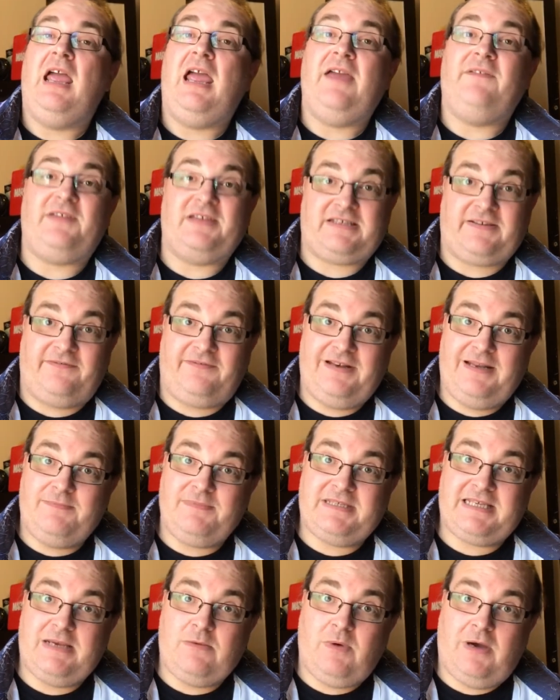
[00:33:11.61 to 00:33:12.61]
If it's a
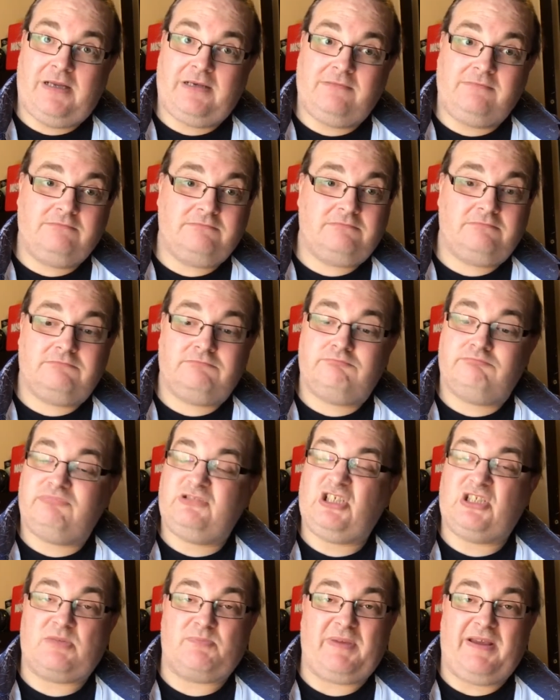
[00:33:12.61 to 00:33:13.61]
flimsy one,
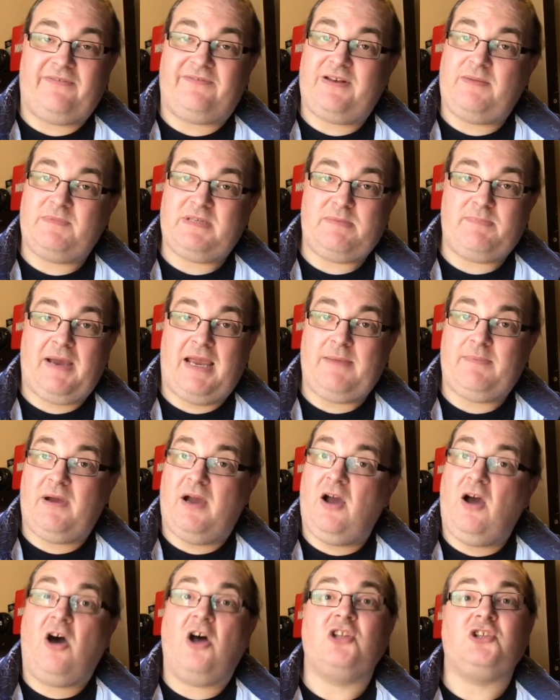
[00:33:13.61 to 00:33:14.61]
just a bit of flimsy
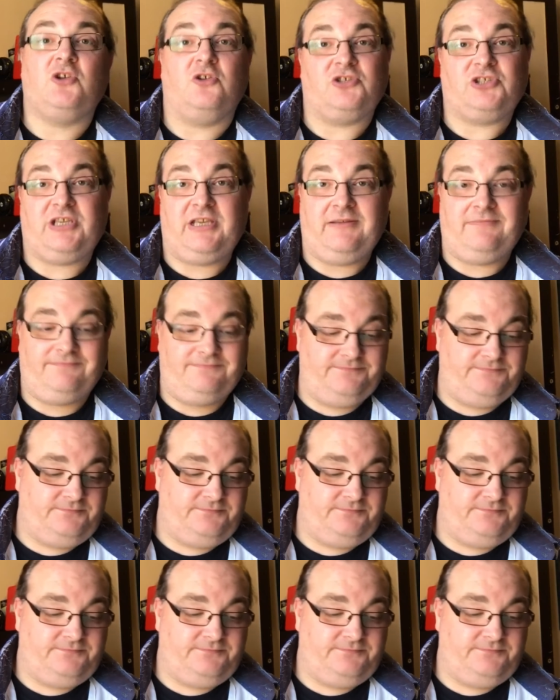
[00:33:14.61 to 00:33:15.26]
paper, I'll toss it.